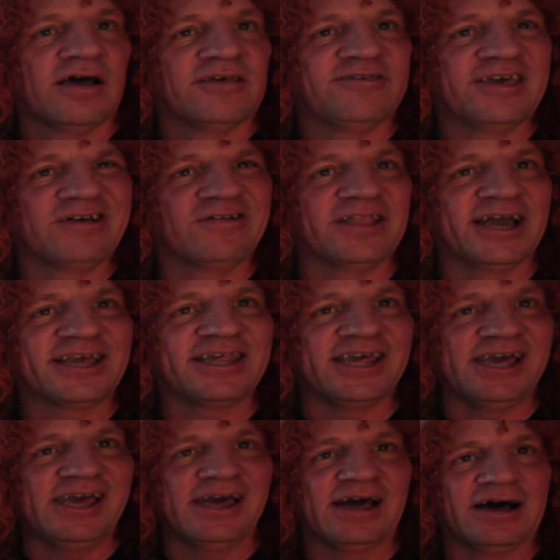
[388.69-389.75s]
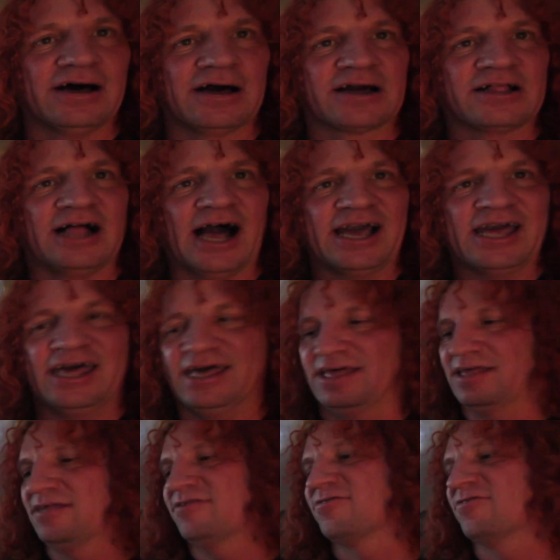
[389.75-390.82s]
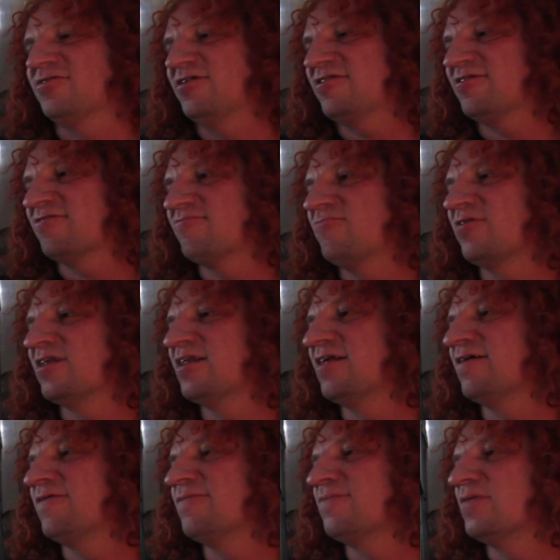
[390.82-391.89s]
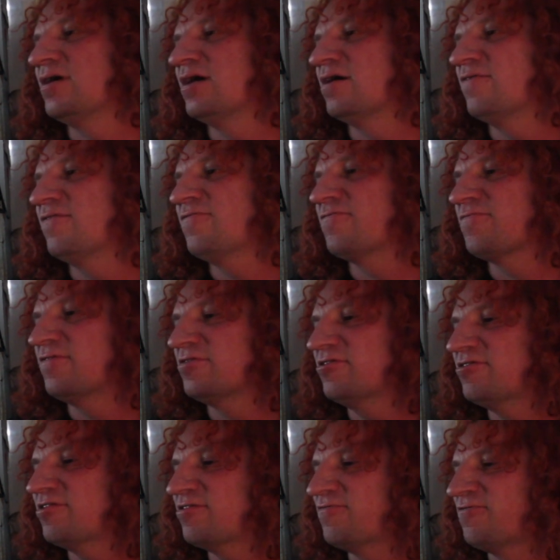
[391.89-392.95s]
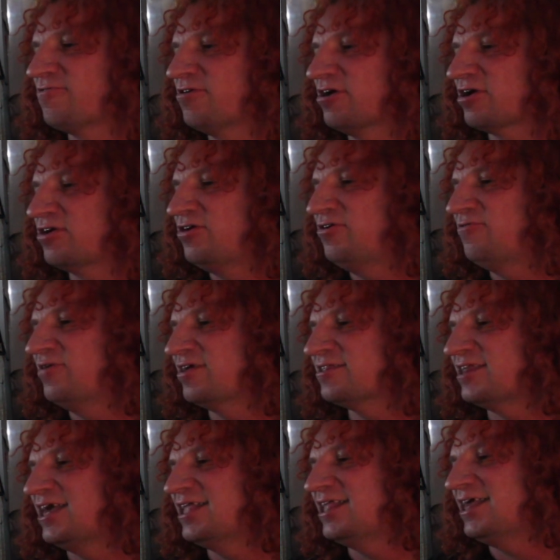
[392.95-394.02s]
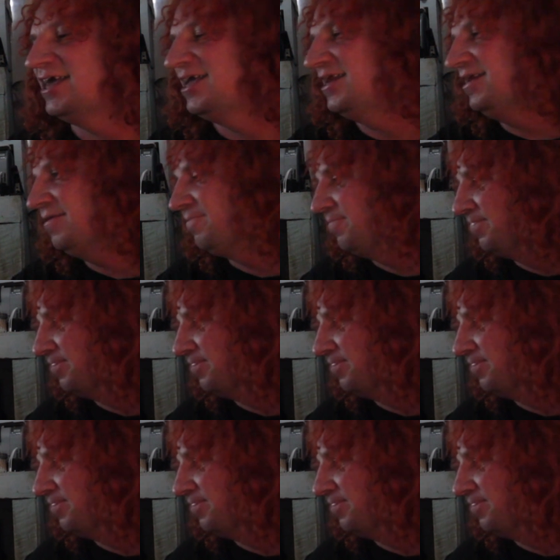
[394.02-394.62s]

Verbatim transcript: single Nixie uh, clock kit. So this is one of them, this is for a QS18.